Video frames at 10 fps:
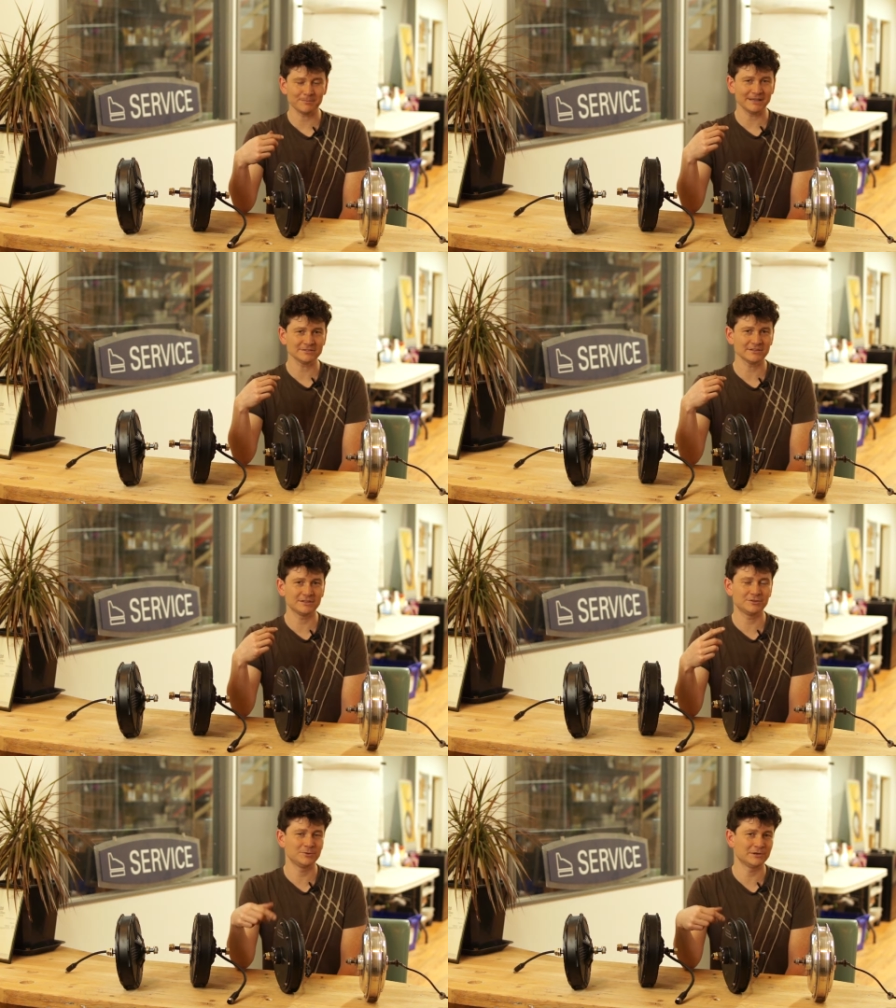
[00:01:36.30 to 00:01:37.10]
and they're based on
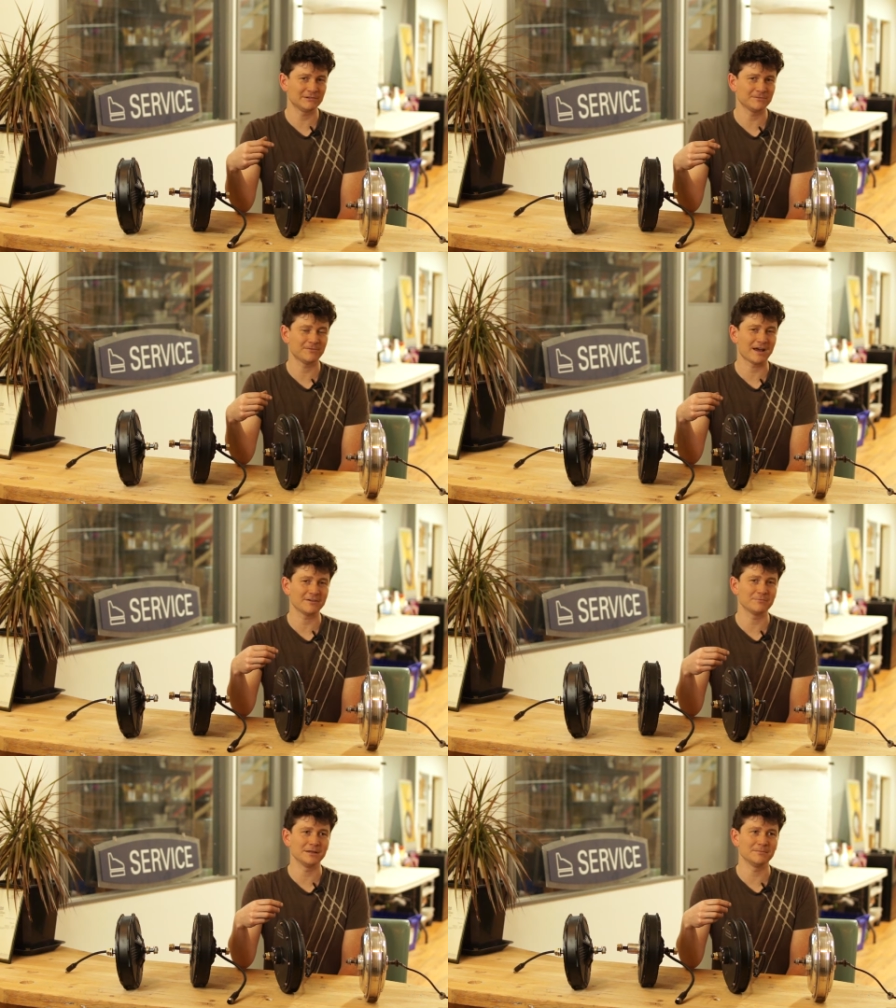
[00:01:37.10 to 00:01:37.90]
a
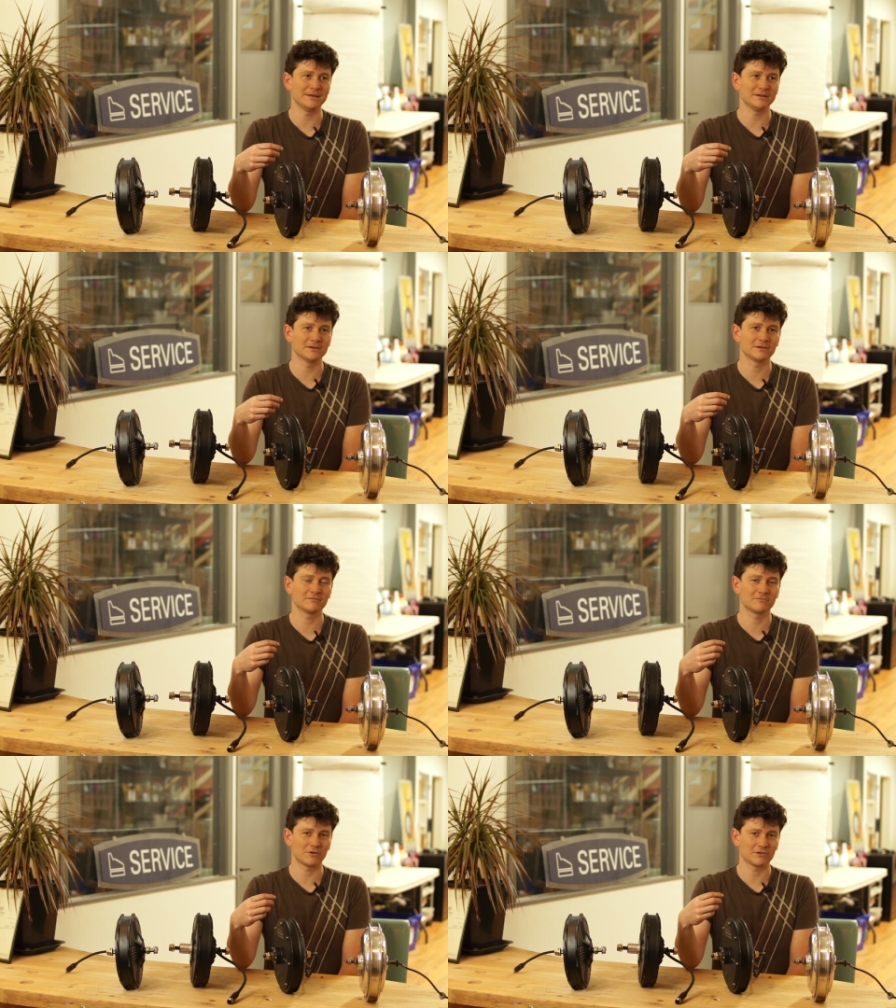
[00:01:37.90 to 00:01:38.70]
205
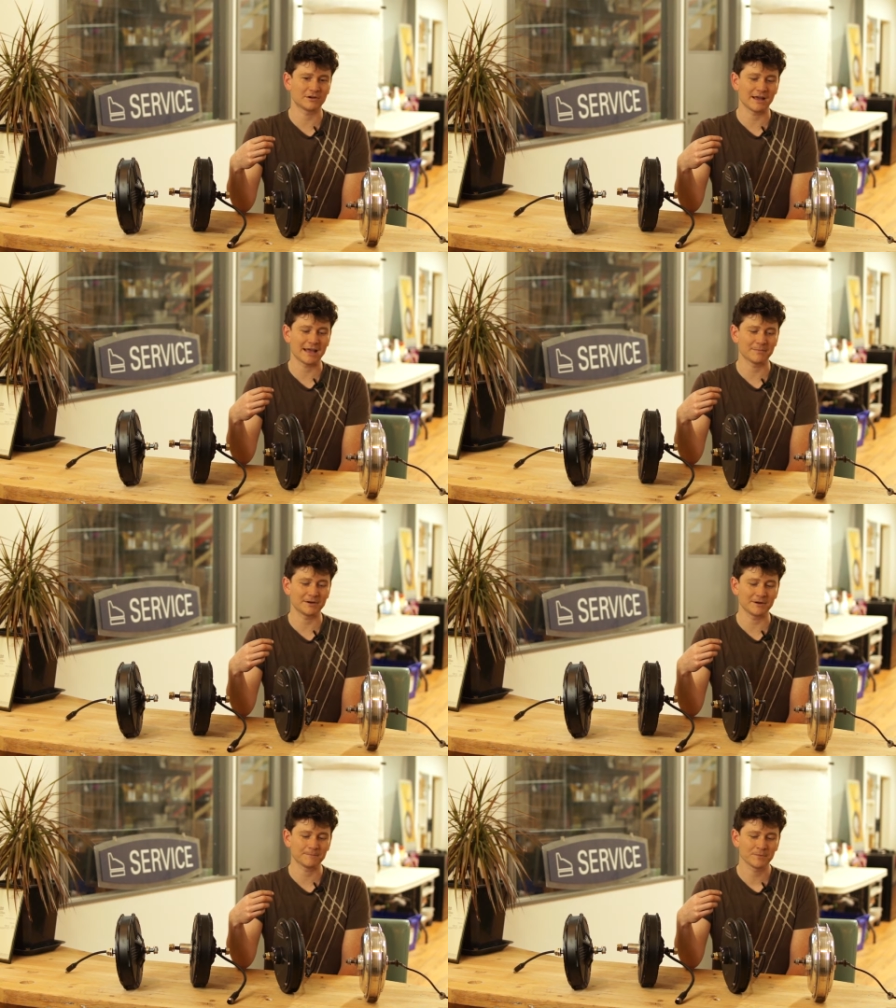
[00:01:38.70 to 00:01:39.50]
millimeter rotor
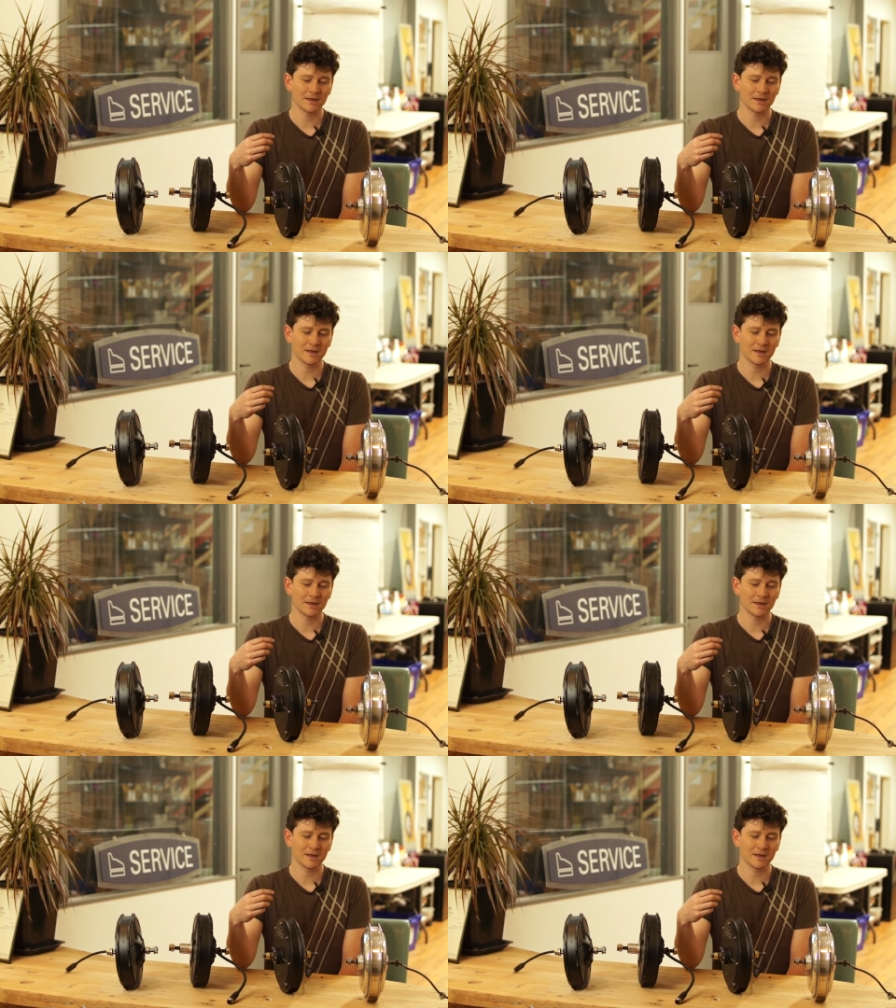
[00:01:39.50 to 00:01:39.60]
diameter.